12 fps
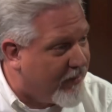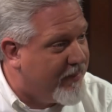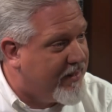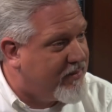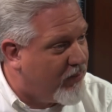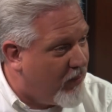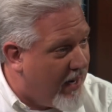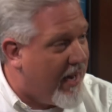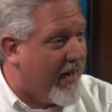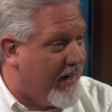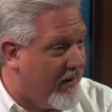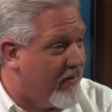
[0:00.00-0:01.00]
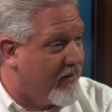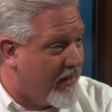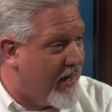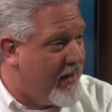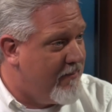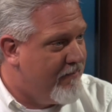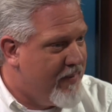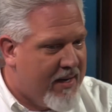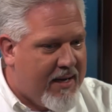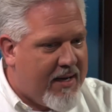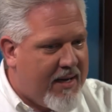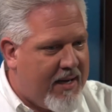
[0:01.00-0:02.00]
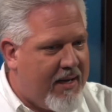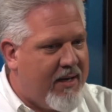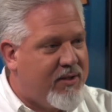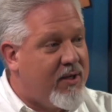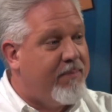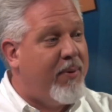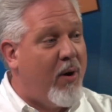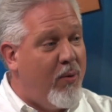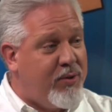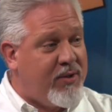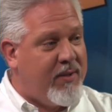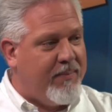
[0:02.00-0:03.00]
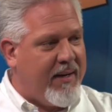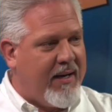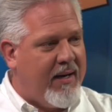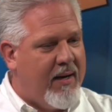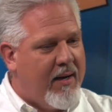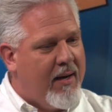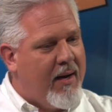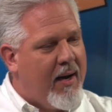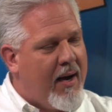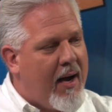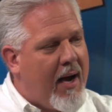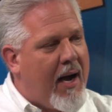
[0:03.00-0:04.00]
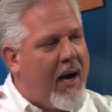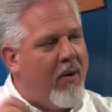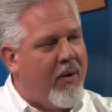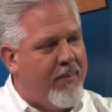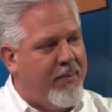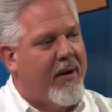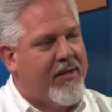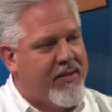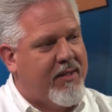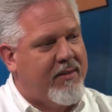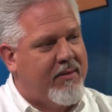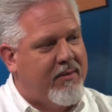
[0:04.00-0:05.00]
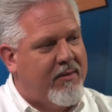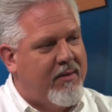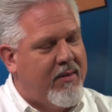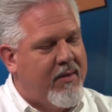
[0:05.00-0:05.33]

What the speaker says: government way, okay? He is supposed to be our president.